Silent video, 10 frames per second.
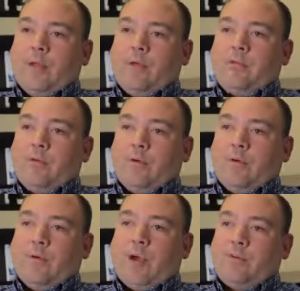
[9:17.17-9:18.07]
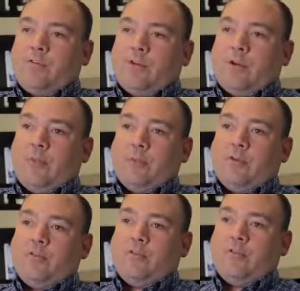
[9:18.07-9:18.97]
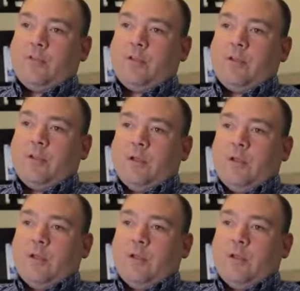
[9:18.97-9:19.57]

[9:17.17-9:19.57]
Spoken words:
into accident and emergency